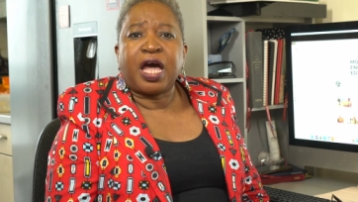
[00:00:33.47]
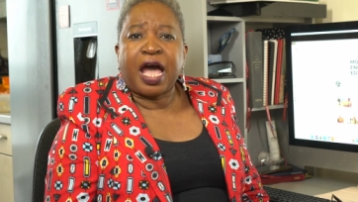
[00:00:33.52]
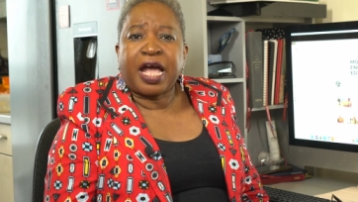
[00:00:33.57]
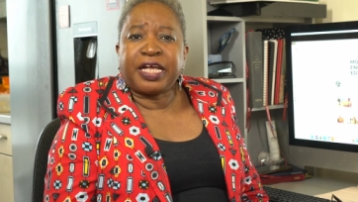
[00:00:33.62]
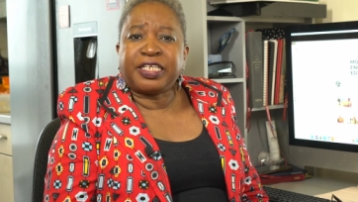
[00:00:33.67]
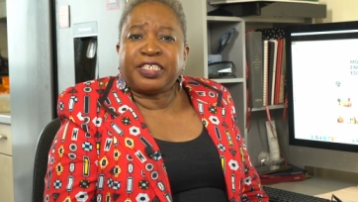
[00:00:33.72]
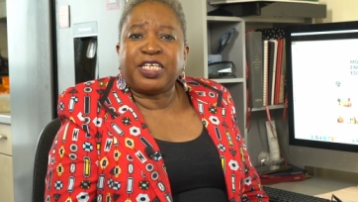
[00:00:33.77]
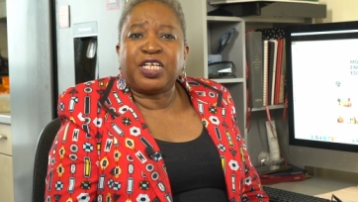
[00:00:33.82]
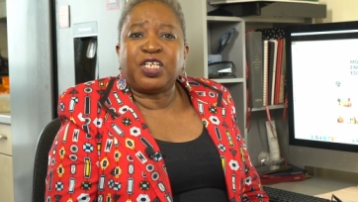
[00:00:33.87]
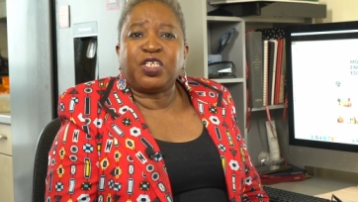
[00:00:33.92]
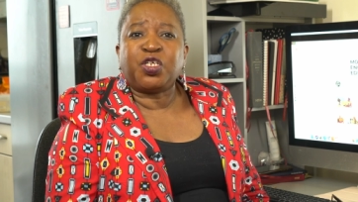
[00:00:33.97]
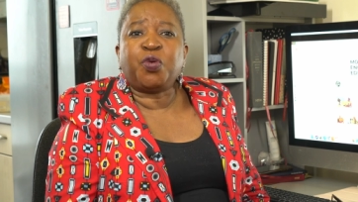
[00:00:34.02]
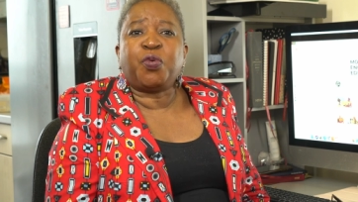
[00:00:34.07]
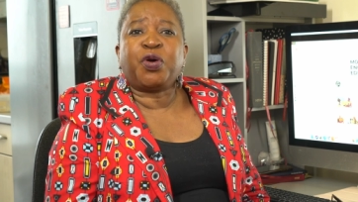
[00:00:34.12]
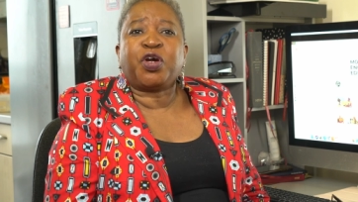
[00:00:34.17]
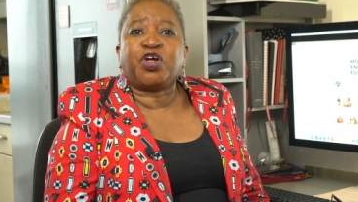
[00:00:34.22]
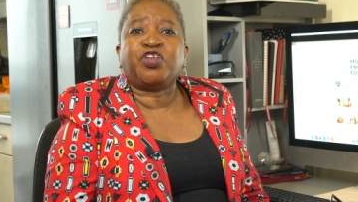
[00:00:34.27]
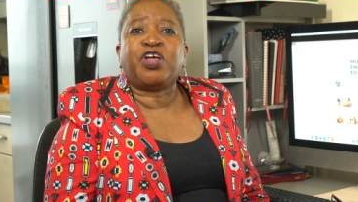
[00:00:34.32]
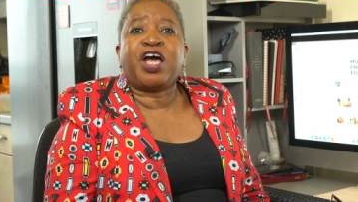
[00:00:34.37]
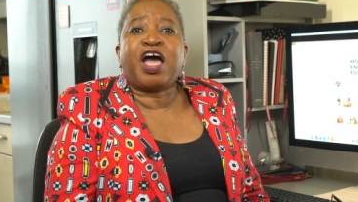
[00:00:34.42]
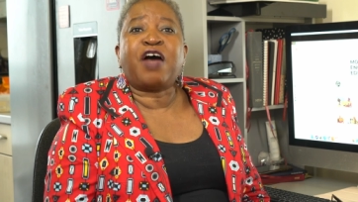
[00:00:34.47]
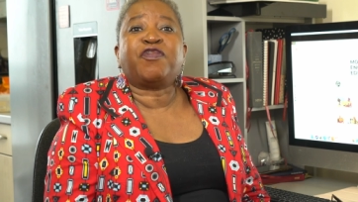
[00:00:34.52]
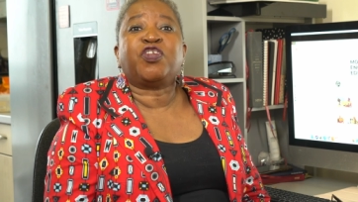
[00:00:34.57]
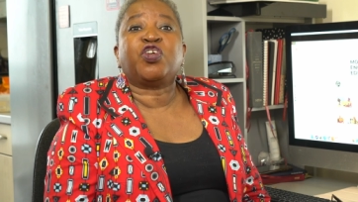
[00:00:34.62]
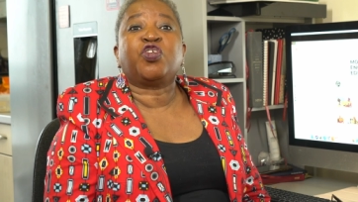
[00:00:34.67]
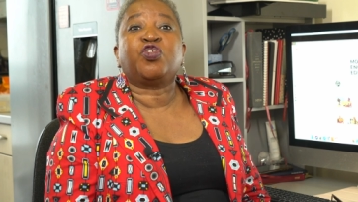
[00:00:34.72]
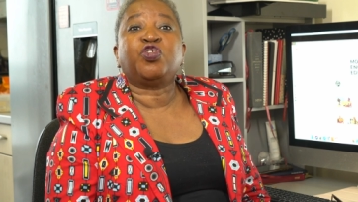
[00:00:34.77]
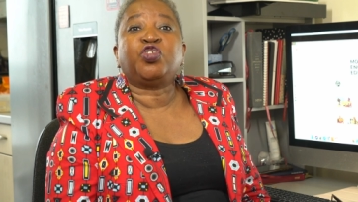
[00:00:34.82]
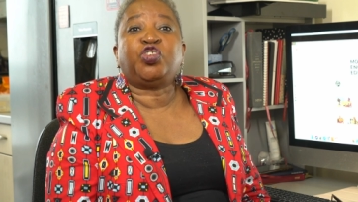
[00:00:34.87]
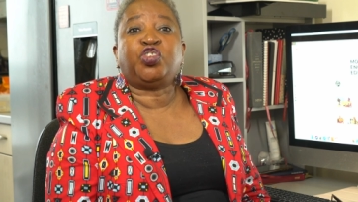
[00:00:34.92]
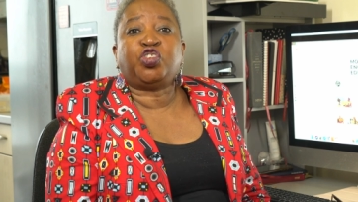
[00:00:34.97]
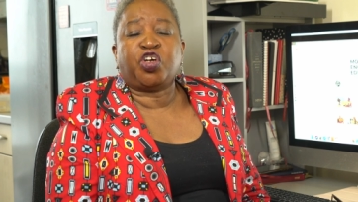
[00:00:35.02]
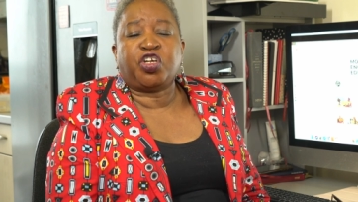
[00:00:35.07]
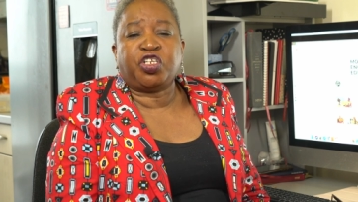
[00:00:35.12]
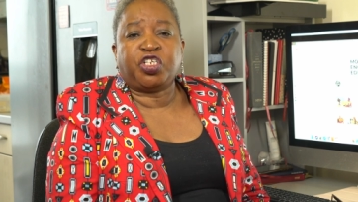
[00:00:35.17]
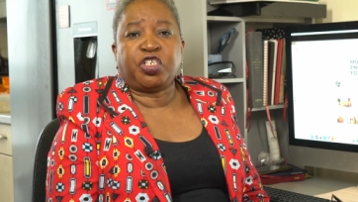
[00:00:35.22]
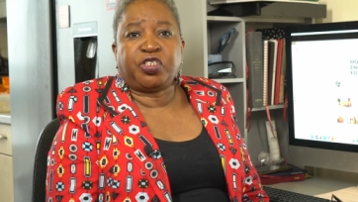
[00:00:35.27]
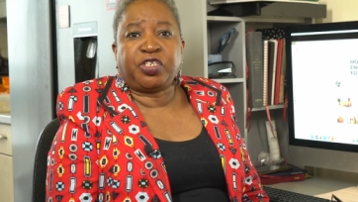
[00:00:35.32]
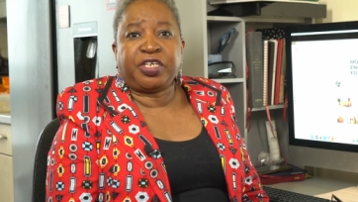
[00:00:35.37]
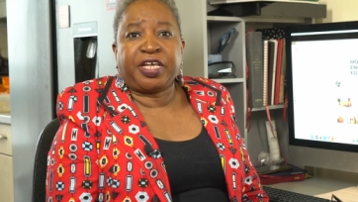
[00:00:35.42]
I tell you, we're going to have a good
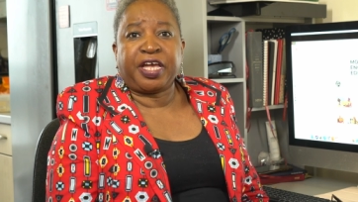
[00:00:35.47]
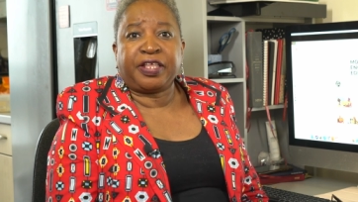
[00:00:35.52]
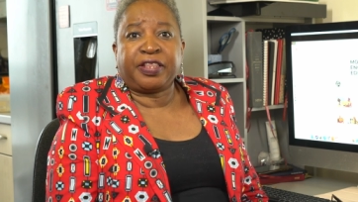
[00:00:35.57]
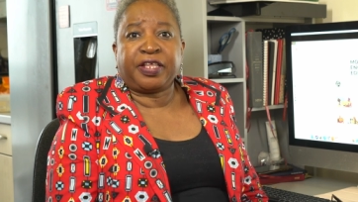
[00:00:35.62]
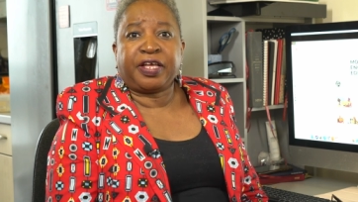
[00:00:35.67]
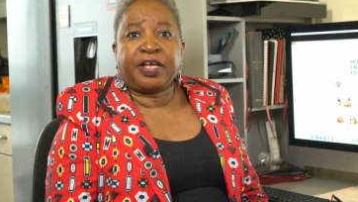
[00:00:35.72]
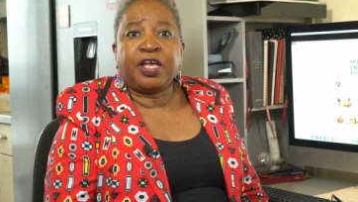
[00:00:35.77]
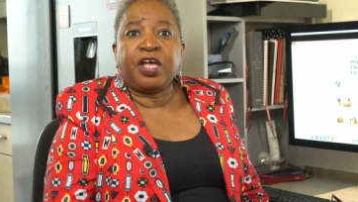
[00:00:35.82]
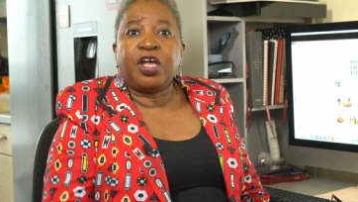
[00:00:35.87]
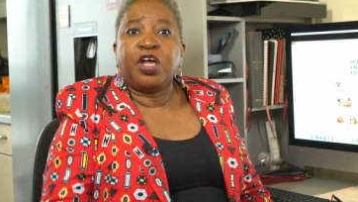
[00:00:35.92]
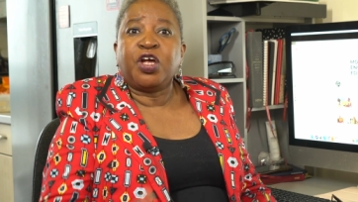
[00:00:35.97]
journey together.